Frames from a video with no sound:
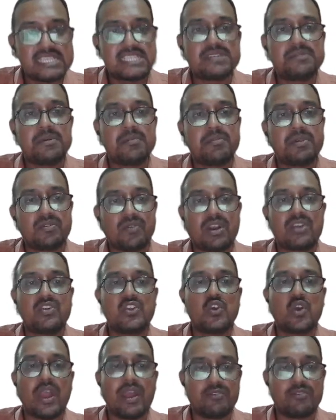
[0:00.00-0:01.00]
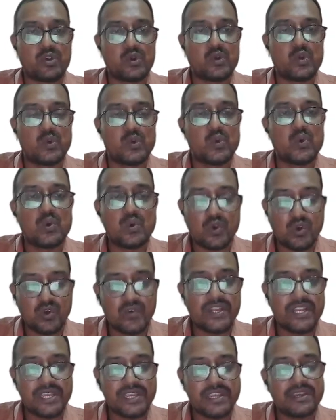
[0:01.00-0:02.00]
Please remember what you have to do
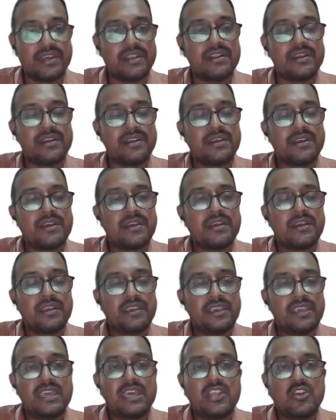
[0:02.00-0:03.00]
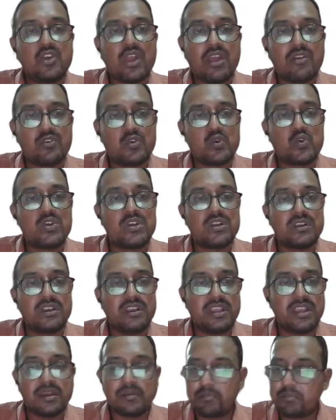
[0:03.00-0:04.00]
over here. Here you have to
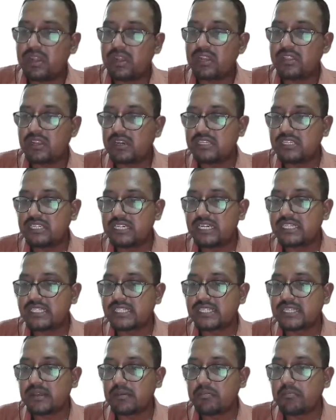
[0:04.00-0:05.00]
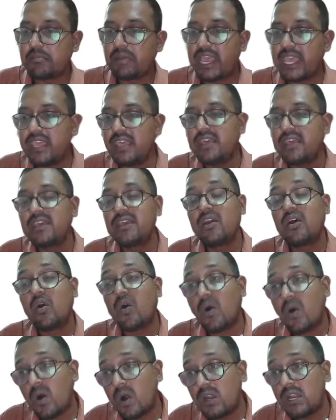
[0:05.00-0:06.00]
number the digits by
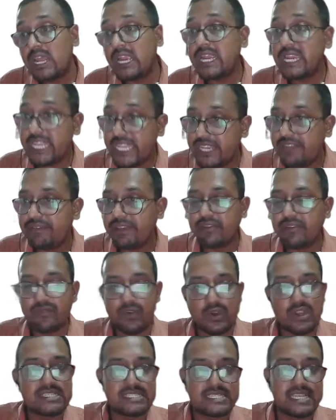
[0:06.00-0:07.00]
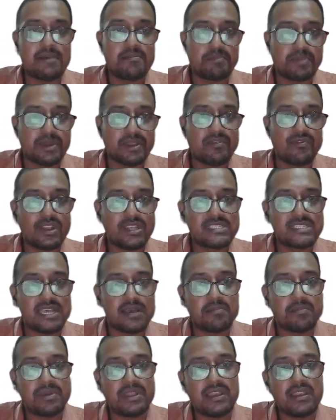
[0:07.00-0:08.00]
odd and even. For example,
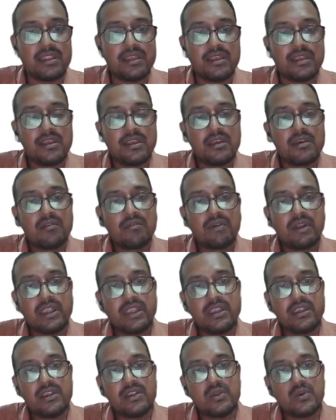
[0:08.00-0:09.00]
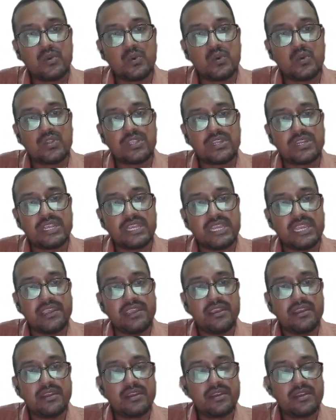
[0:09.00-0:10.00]
1, 2,
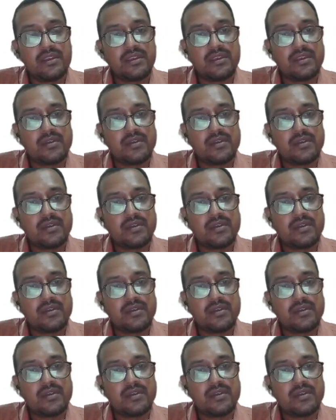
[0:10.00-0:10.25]
3,